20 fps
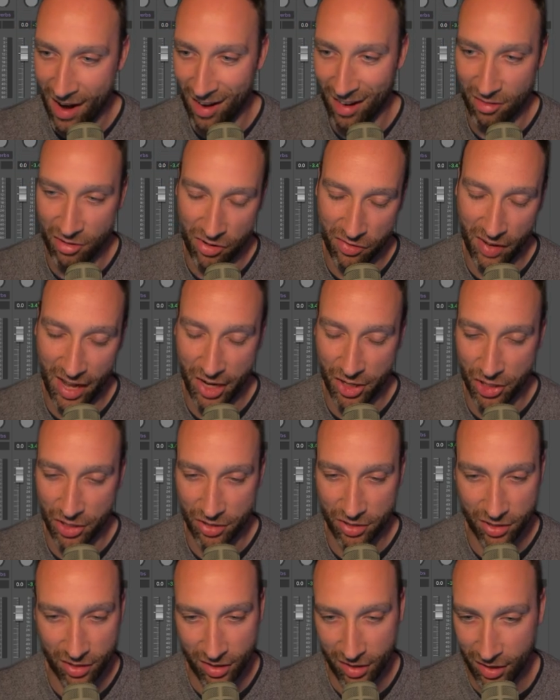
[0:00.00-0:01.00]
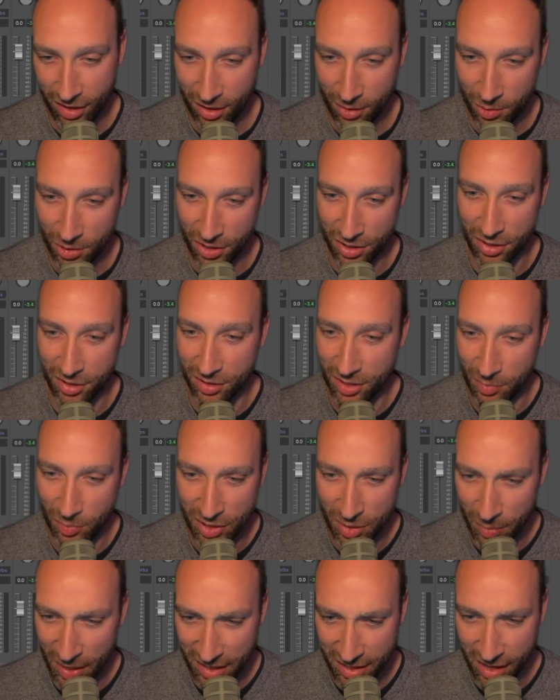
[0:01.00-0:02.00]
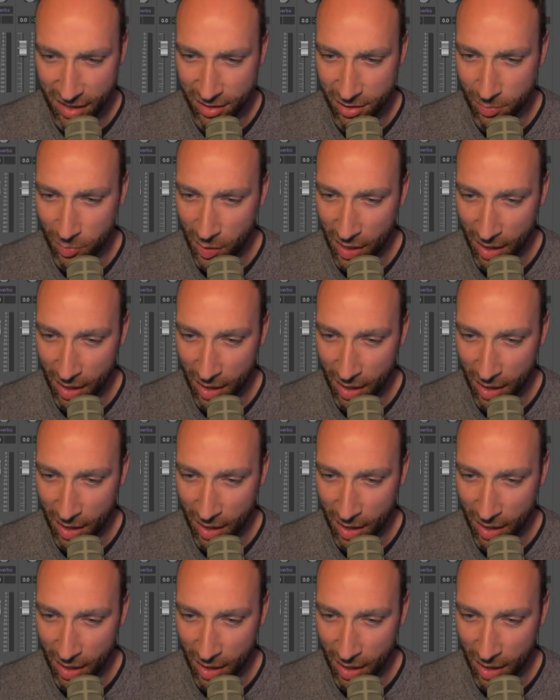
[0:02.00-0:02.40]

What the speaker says: reflections. Doesn't seem to make sense.